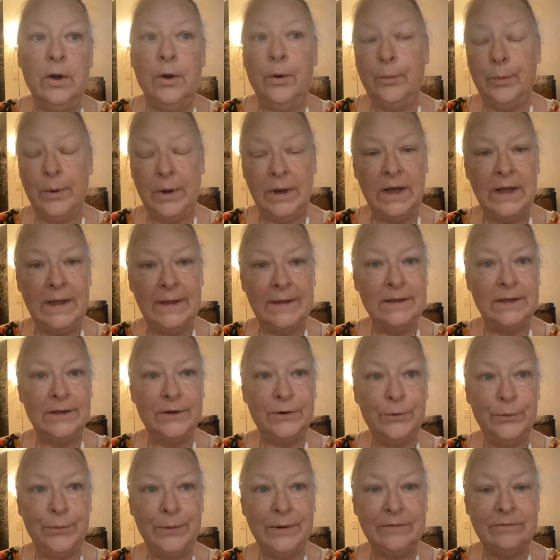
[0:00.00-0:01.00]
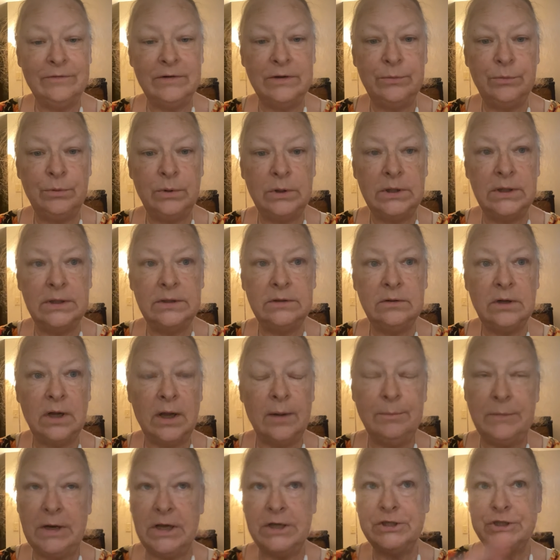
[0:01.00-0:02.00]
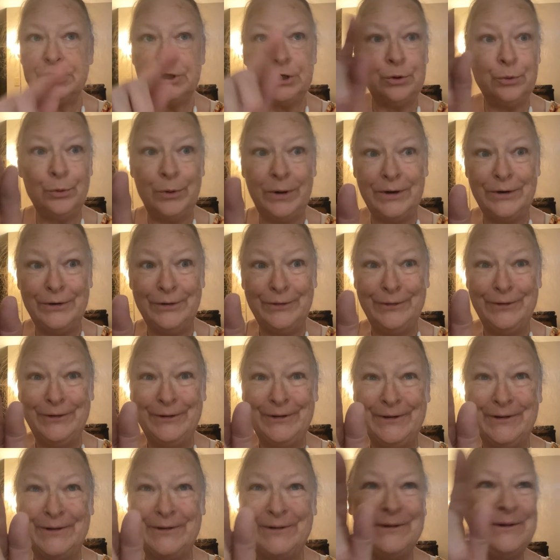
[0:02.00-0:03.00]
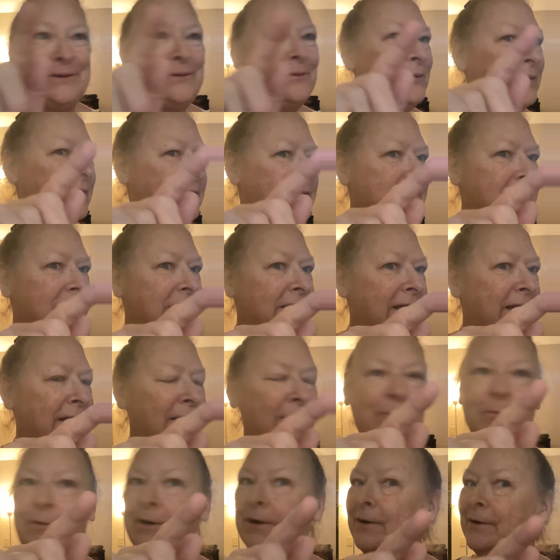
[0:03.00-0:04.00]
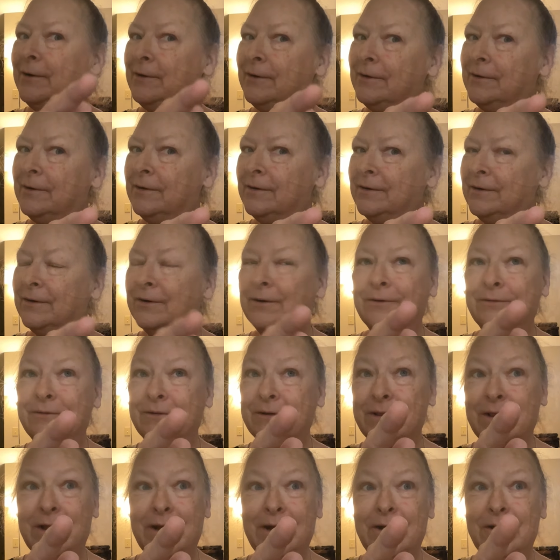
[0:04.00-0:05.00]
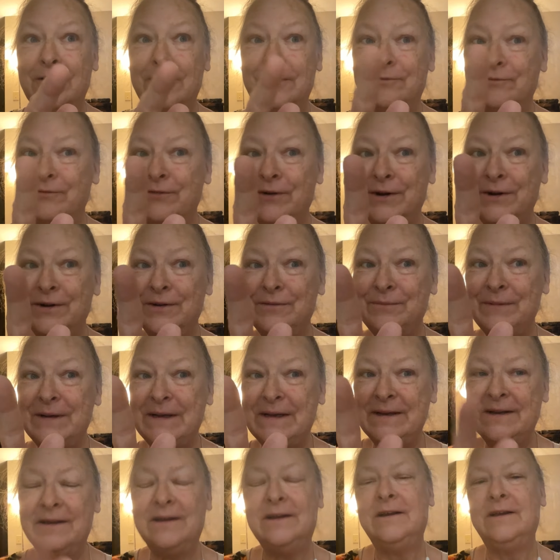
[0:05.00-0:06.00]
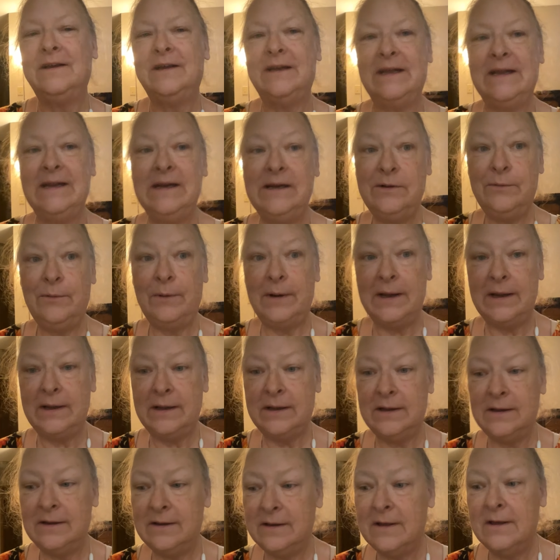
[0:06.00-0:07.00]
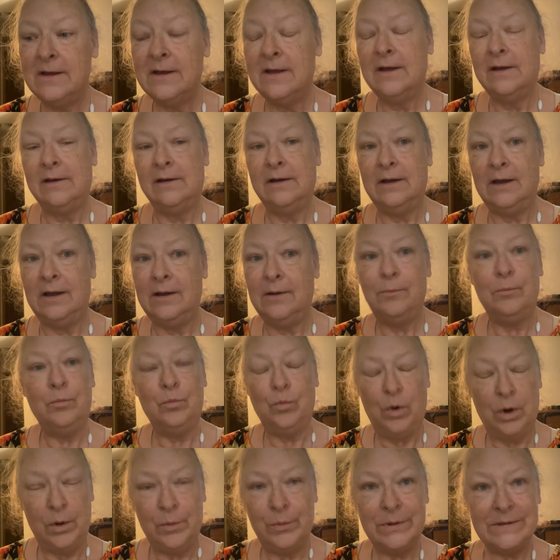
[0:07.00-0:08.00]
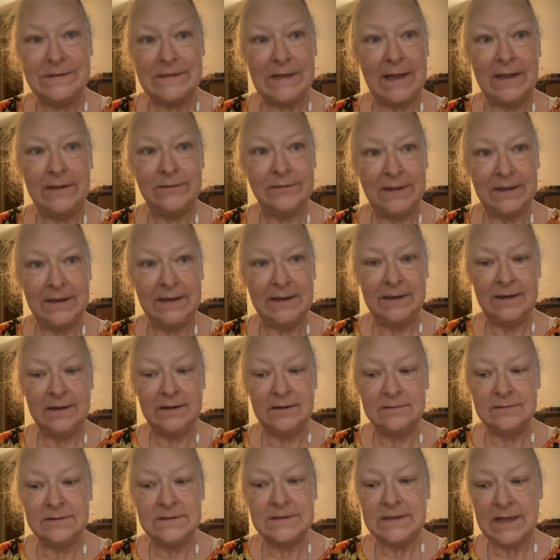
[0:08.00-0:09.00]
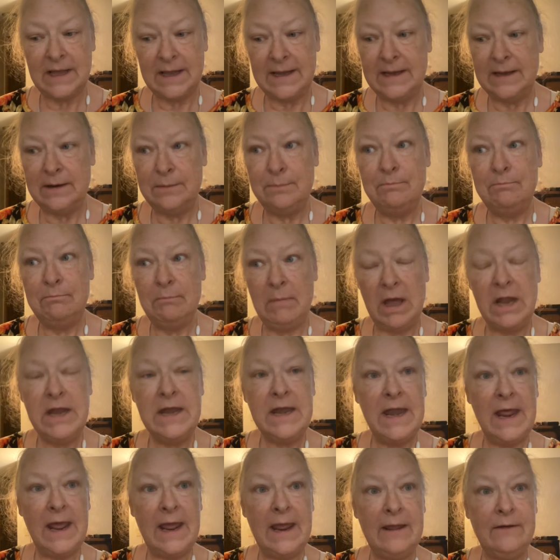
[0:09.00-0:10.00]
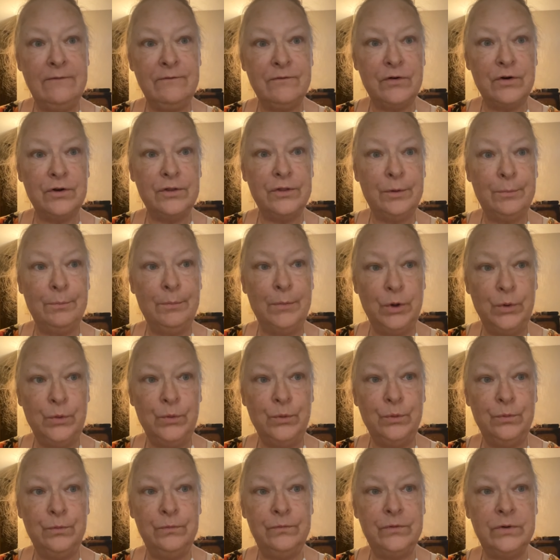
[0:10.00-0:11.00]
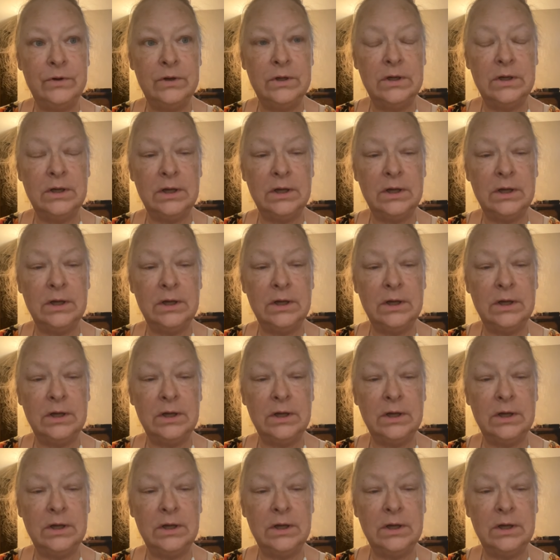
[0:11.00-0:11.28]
Well, hello everyone. I'm not sure where to look. Where's the camera? Over there in front of me? Anyway, um, what was I thinking saying Monday for the move?